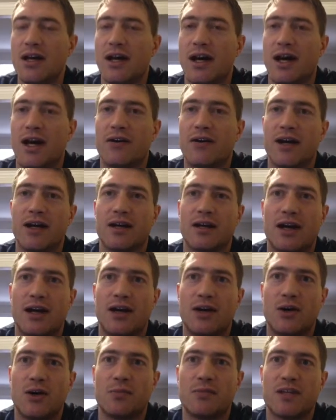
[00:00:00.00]
All right, I
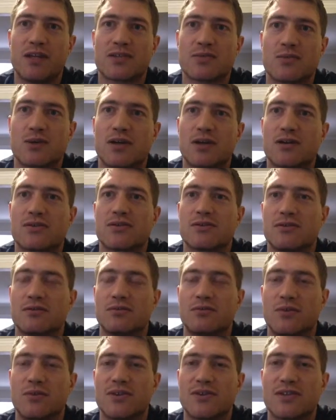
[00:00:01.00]
hope this works.
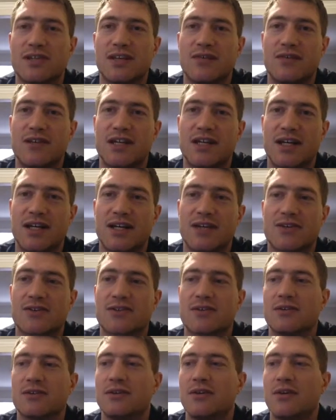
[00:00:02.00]
We'll see if it
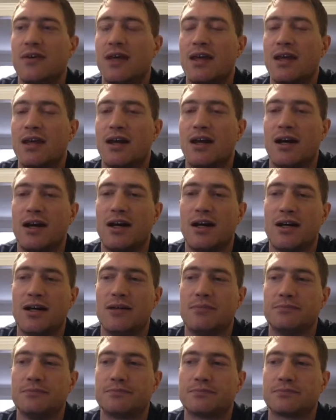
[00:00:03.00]
does.
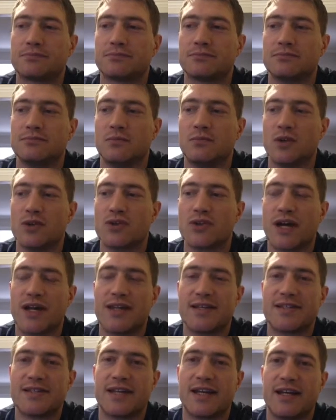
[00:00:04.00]
We'll try
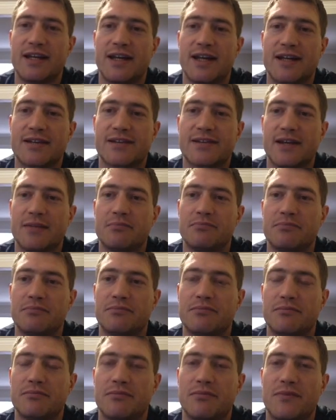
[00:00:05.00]
this again next time.
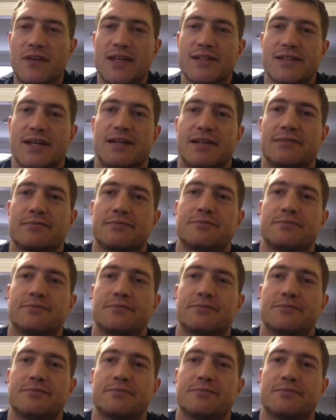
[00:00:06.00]
Thanks, guys.